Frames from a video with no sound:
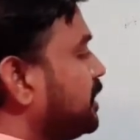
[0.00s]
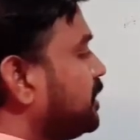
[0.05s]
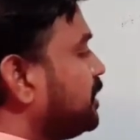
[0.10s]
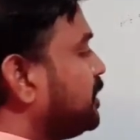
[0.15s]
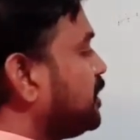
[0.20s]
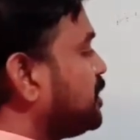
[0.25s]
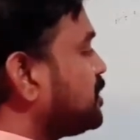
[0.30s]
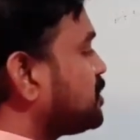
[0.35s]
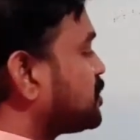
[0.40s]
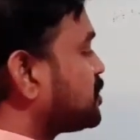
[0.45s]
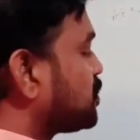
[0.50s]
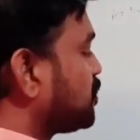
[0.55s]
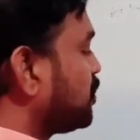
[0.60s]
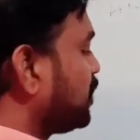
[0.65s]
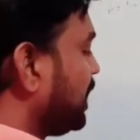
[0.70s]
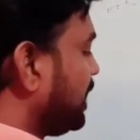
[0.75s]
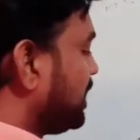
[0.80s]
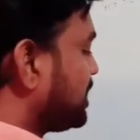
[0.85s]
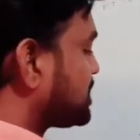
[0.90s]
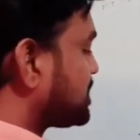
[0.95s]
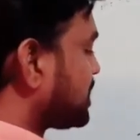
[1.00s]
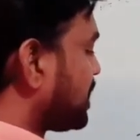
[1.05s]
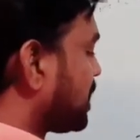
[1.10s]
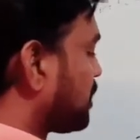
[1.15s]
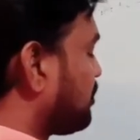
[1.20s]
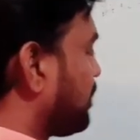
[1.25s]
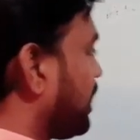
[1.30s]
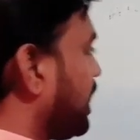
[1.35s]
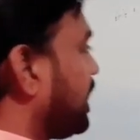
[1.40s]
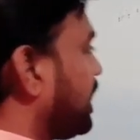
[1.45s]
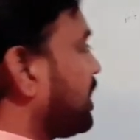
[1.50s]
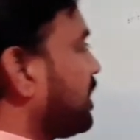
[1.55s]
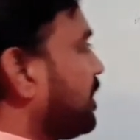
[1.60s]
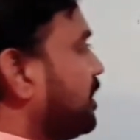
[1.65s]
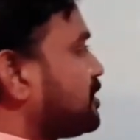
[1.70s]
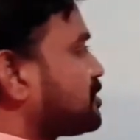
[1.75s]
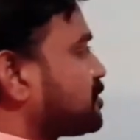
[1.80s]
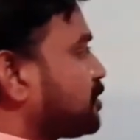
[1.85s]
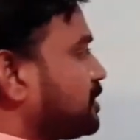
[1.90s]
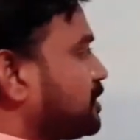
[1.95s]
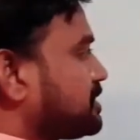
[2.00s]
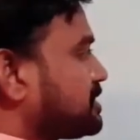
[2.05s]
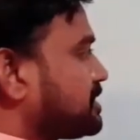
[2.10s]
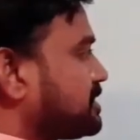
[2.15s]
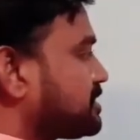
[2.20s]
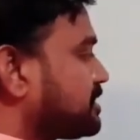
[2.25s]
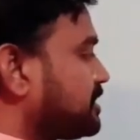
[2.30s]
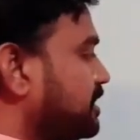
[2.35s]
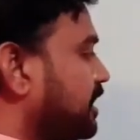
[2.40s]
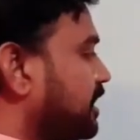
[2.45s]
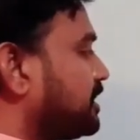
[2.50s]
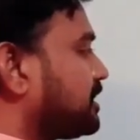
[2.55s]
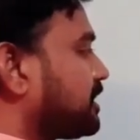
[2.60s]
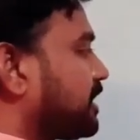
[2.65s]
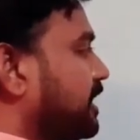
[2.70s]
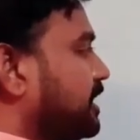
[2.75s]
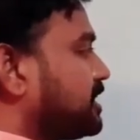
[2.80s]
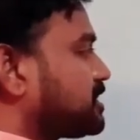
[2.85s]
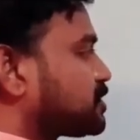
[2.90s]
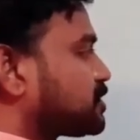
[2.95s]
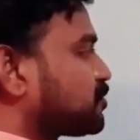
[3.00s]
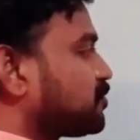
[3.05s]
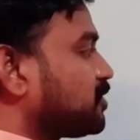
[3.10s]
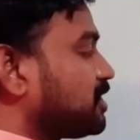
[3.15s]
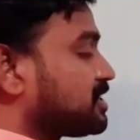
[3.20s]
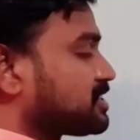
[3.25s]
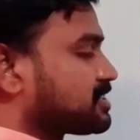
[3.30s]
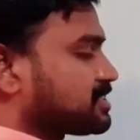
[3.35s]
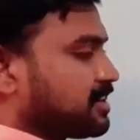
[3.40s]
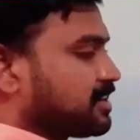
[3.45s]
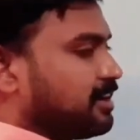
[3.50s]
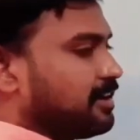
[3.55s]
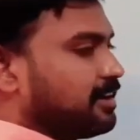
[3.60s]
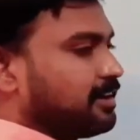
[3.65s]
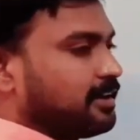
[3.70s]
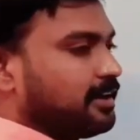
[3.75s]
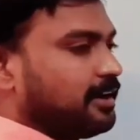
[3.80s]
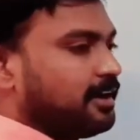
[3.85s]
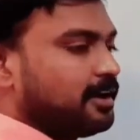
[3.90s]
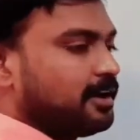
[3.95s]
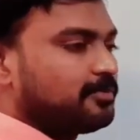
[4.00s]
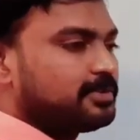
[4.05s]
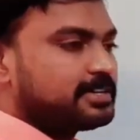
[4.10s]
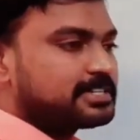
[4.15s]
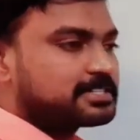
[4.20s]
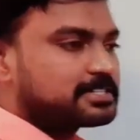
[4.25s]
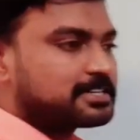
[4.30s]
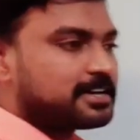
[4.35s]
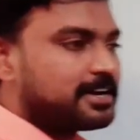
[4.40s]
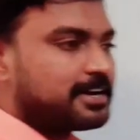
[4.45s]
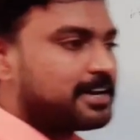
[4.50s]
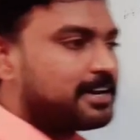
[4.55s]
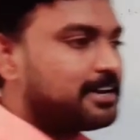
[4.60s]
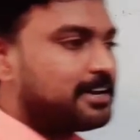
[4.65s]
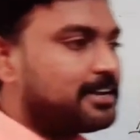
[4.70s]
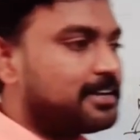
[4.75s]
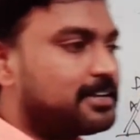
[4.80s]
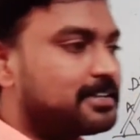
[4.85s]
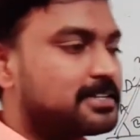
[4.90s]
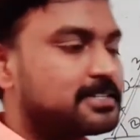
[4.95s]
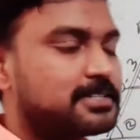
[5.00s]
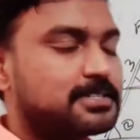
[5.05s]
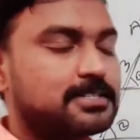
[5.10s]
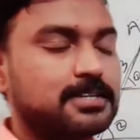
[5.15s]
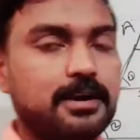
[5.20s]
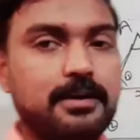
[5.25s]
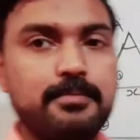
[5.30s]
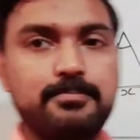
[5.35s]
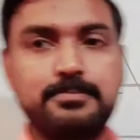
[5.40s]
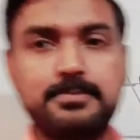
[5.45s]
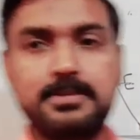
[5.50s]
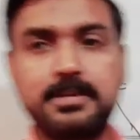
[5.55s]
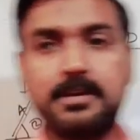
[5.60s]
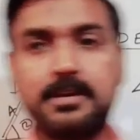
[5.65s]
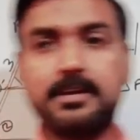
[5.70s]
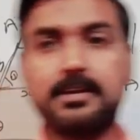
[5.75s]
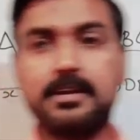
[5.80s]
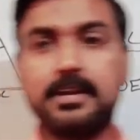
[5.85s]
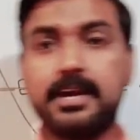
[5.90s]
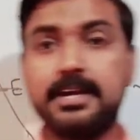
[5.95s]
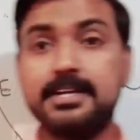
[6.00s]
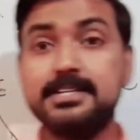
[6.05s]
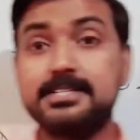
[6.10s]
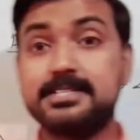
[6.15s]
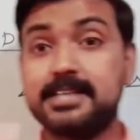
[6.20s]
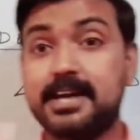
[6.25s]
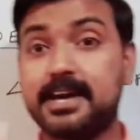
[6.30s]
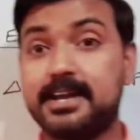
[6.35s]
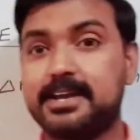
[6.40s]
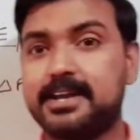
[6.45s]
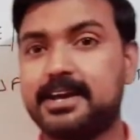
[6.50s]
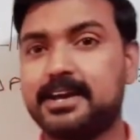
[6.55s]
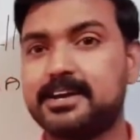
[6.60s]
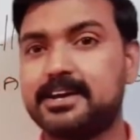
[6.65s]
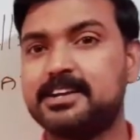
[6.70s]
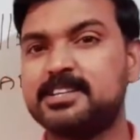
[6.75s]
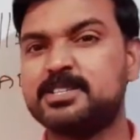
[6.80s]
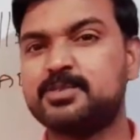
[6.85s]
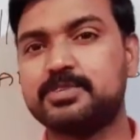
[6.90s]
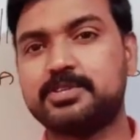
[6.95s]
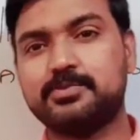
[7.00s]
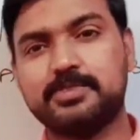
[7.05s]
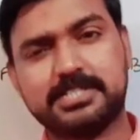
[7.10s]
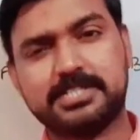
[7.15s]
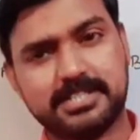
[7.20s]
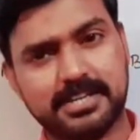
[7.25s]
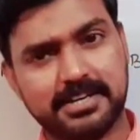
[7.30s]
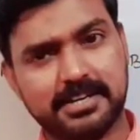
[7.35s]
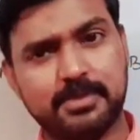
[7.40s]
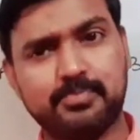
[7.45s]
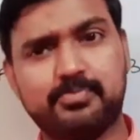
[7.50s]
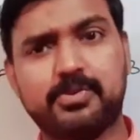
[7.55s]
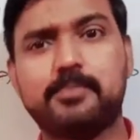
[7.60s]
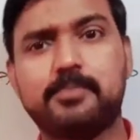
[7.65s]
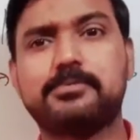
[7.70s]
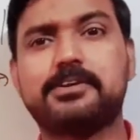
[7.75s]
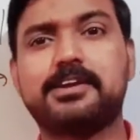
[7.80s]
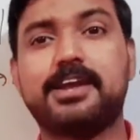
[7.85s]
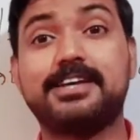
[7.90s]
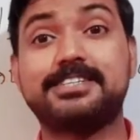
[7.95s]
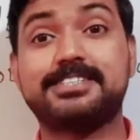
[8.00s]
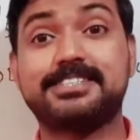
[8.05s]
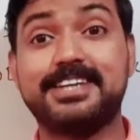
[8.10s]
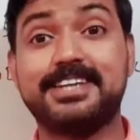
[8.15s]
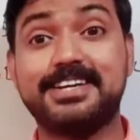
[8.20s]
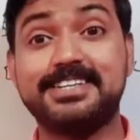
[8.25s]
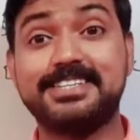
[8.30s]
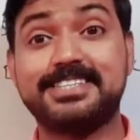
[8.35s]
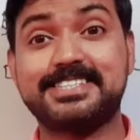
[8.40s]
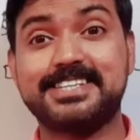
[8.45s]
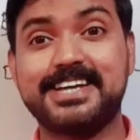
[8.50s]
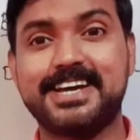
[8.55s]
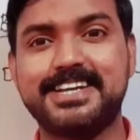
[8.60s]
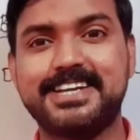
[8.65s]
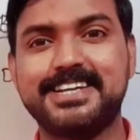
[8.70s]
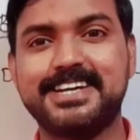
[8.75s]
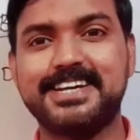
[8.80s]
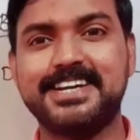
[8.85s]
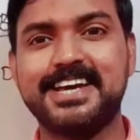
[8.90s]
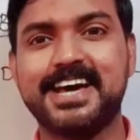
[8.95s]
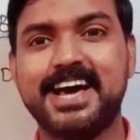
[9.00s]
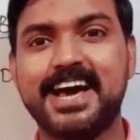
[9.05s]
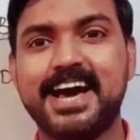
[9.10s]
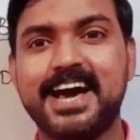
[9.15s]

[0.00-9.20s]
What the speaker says: These two lines are parallel. So this is the transversal. We studied in the chapter lines and angles, which we studied from class 9 standard.